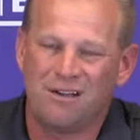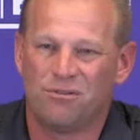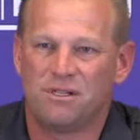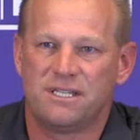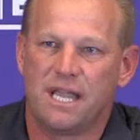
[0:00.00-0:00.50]

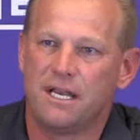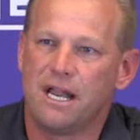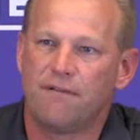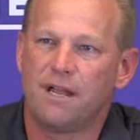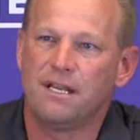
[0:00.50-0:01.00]
want to say I didn't
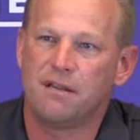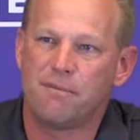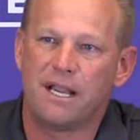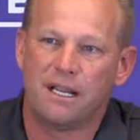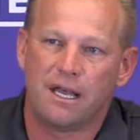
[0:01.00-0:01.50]
have an idea in
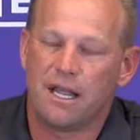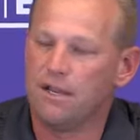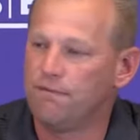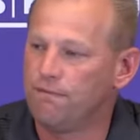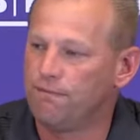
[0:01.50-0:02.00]
my gut.
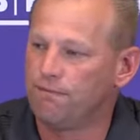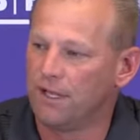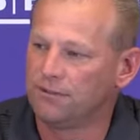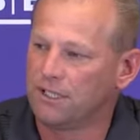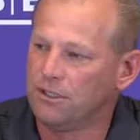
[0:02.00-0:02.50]
I
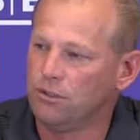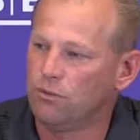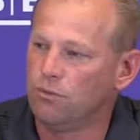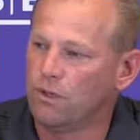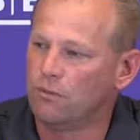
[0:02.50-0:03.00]
felt I
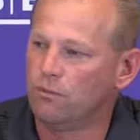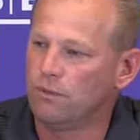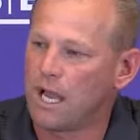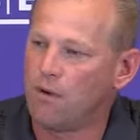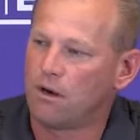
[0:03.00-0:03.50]
knew
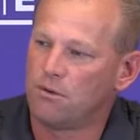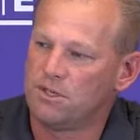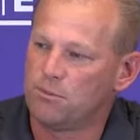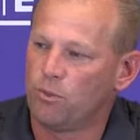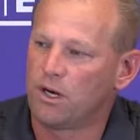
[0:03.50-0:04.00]
what our
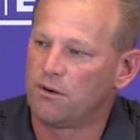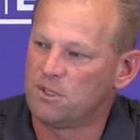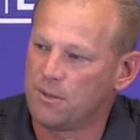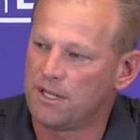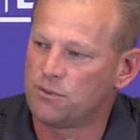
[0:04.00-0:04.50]

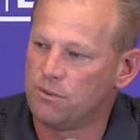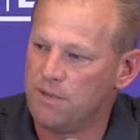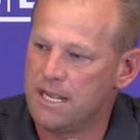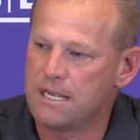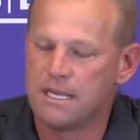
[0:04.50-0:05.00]
response would
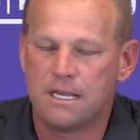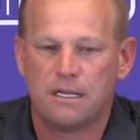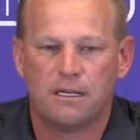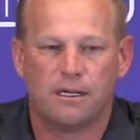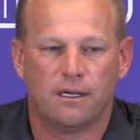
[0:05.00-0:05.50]
be,
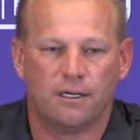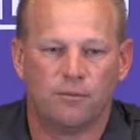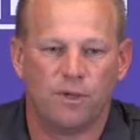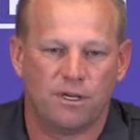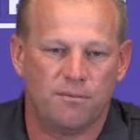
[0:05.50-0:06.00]

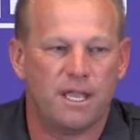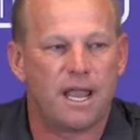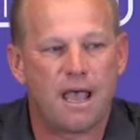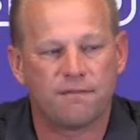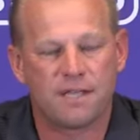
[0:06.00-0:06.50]
whether it be at
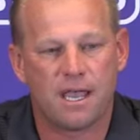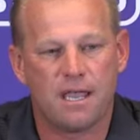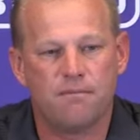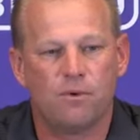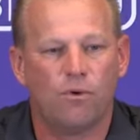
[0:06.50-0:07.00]

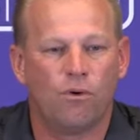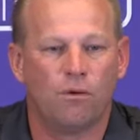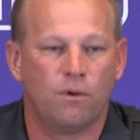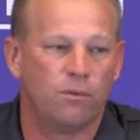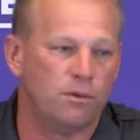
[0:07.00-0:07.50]
halftime
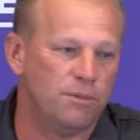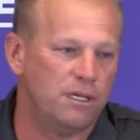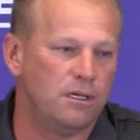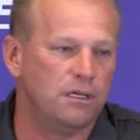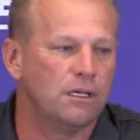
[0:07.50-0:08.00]
or what it would
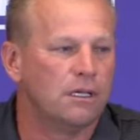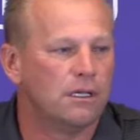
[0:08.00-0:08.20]
be,